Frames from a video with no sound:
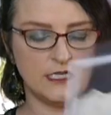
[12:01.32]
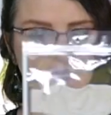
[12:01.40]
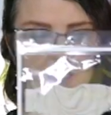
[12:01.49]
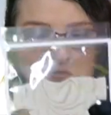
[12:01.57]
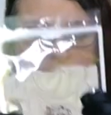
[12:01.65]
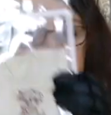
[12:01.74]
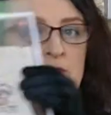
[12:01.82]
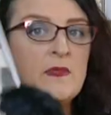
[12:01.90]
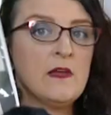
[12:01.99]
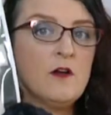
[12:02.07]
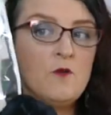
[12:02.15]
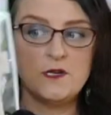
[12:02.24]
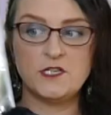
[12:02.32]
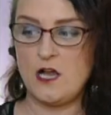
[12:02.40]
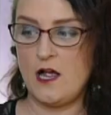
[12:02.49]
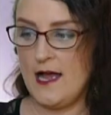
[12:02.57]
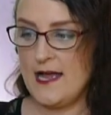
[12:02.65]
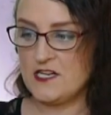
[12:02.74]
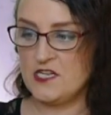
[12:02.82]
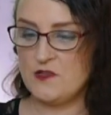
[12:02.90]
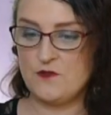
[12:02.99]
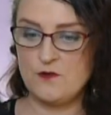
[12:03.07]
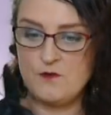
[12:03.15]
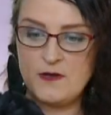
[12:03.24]
t-shirt, which I
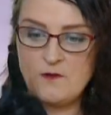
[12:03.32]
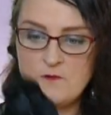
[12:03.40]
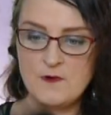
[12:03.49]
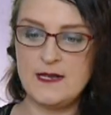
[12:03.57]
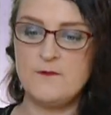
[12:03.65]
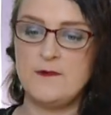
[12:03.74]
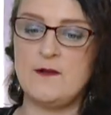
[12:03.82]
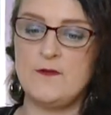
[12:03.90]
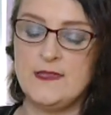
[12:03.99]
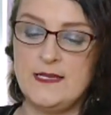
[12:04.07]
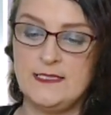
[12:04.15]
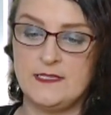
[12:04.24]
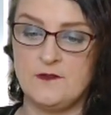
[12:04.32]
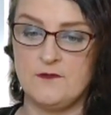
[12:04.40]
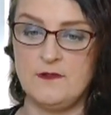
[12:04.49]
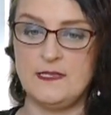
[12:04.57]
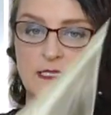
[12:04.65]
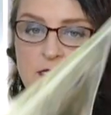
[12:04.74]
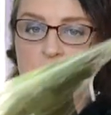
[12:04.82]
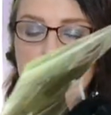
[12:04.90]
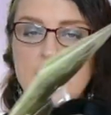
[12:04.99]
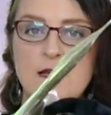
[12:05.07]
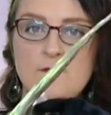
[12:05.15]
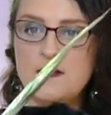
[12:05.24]
actually thought went really well with this
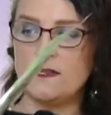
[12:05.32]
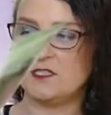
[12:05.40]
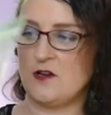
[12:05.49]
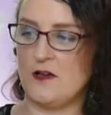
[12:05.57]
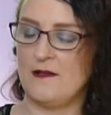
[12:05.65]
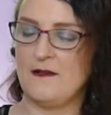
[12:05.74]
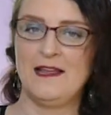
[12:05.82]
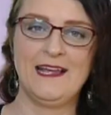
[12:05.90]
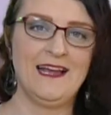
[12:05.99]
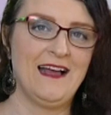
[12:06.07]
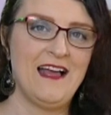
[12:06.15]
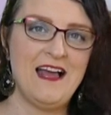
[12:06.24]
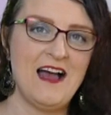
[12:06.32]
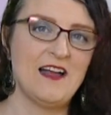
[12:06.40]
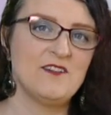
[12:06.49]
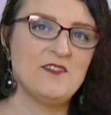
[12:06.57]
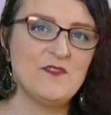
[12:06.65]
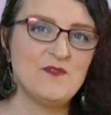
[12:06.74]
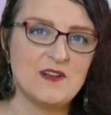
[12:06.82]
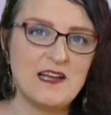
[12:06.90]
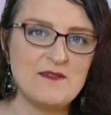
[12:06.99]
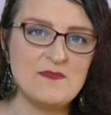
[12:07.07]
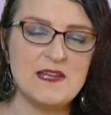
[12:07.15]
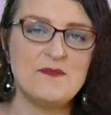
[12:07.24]
green when I was trying. I don't know if you're
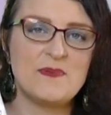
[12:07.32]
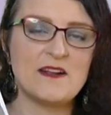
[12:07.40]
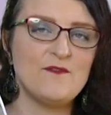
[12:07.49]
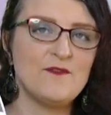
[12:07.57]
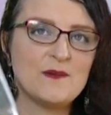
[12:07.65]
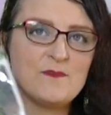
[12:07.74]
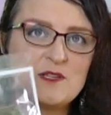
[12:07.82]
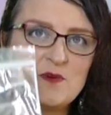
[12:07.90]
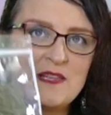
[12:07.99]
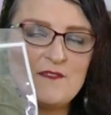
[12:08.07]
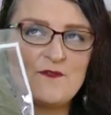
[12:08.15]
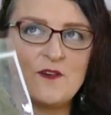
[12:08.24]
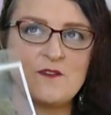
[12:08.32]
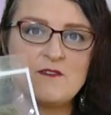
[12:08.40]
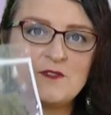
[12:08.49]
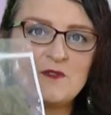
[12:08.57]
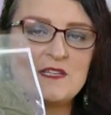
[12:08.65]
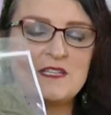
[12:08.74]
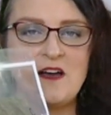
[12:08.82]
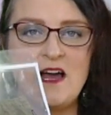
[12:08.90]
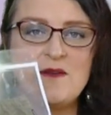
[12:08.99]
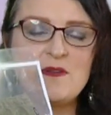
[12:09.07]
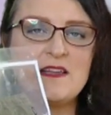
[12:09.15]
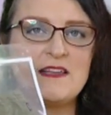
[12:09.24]
like me, but I flick between the photos all the
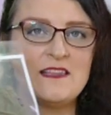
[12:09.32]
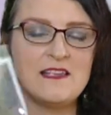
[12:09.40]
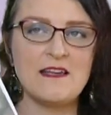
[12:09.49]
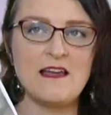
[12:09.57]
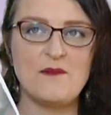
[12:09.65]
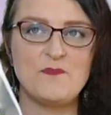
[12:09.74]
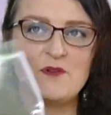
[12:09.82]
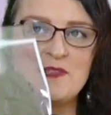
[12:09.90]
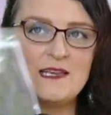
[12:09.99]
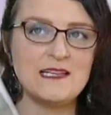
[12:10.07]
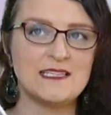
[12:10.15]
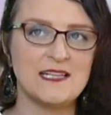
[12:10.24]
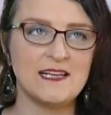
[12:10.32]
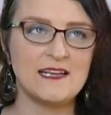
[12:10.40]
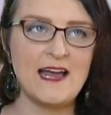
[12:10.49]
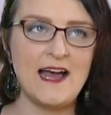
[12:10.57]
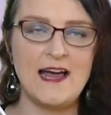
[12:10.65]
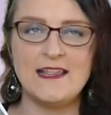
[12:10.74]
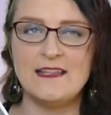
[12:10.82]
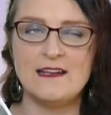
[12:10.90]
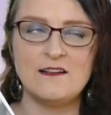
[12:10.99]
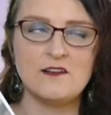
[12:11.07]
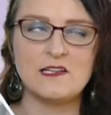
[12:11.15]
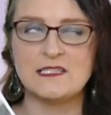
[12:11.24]
time, and I put things in the cart and
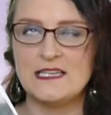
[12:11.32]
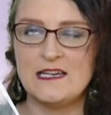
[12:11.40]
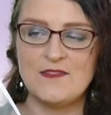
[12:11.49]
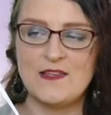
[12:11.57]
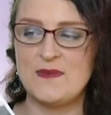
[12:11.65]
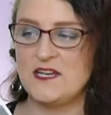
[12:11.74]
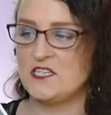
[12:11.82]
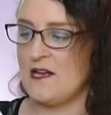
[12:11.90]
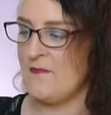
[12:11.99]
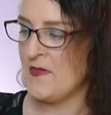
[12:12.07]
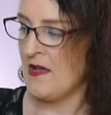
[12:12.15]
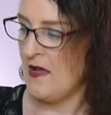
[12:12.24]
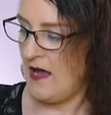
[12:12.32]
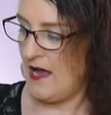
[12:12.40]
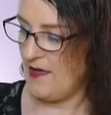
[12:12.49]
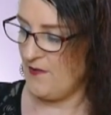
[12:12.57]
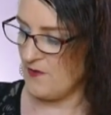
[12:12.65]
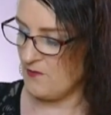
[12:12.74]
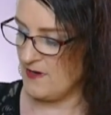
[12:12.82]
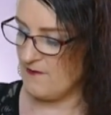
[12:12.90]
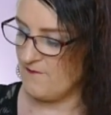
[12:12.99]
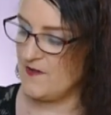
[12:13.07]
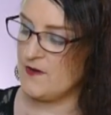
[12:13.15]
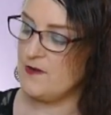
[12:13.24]
then look and see if they match up. I thought it
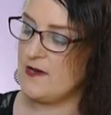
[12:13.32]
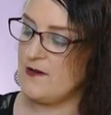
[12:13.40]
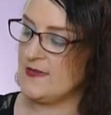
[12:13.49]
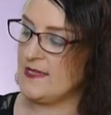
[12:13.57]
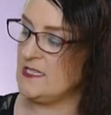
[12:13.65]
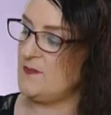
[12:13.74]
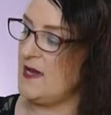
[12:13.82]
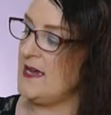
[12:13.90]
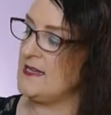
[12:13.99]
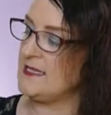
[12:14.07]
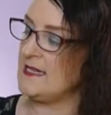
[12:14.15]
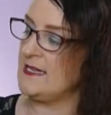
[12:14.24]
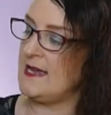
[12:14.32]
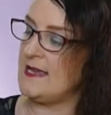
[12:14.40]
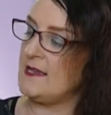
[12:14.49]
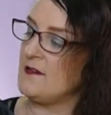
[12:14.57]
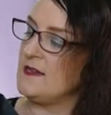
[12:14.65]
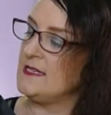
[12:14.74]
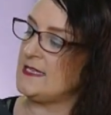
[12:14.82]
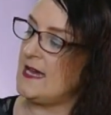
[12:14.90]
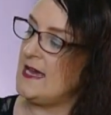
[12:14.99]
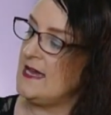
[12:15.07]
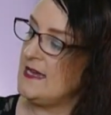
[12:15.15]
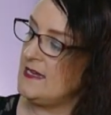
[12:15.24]
went very well with these pants, in that there is
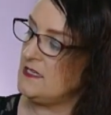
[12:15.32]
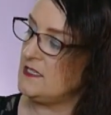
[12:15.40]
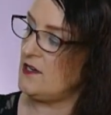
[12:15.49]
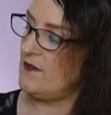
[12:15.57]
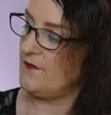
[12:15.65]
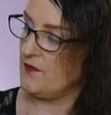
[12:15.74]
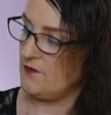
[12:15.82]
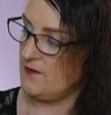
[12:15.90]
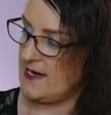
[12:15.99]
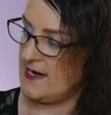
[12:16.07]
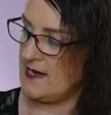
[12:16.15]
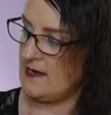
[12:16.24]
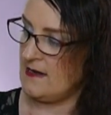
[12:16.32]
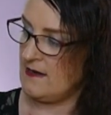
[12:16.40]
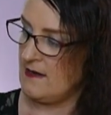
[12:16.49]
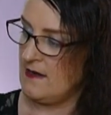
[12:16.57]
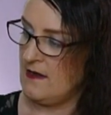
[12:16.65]
a hint of green